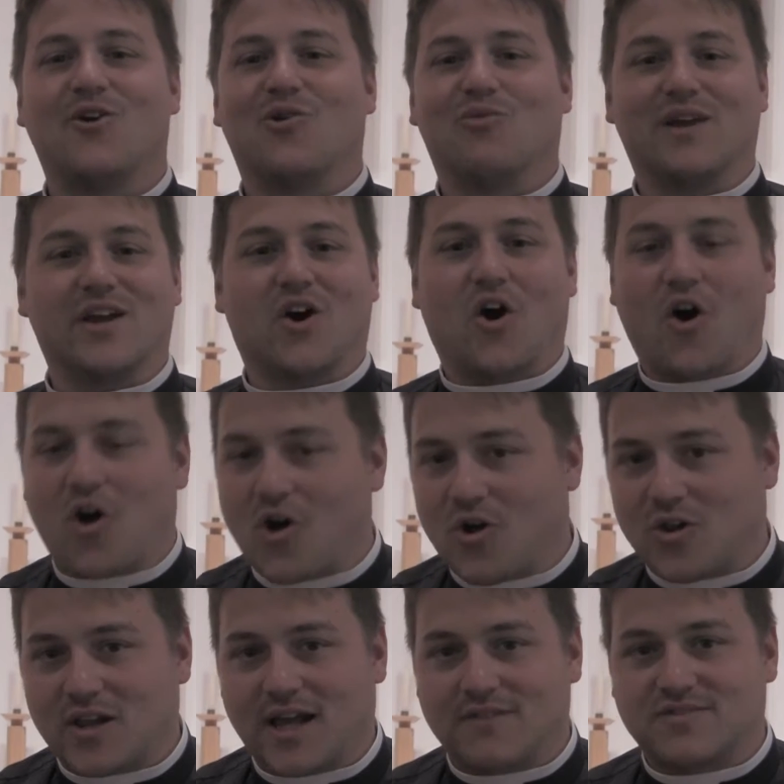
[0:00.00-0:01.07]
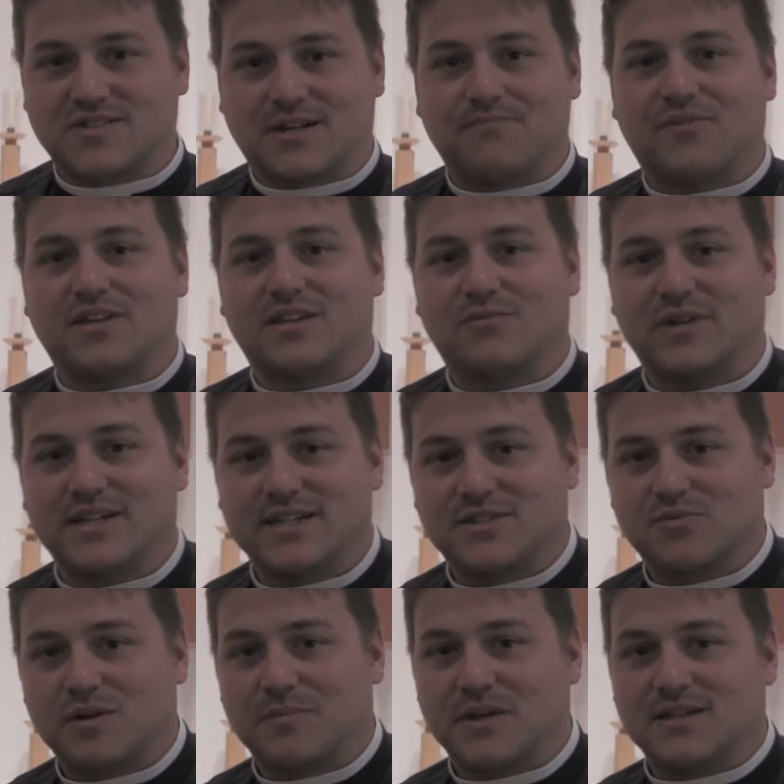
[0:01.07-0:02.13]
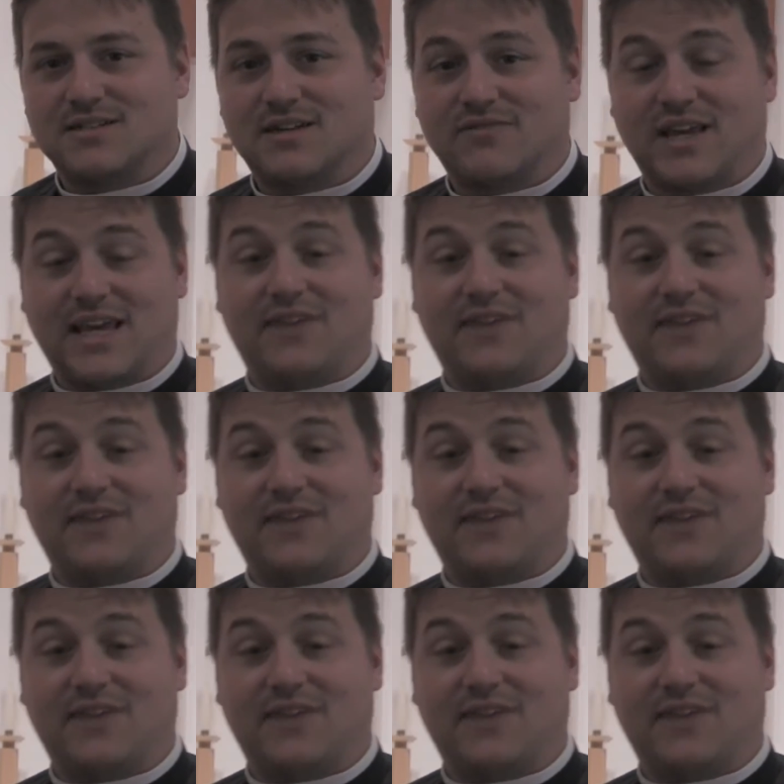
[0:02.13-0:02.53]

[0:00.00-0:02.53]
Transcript: We all have something that we need to repent of.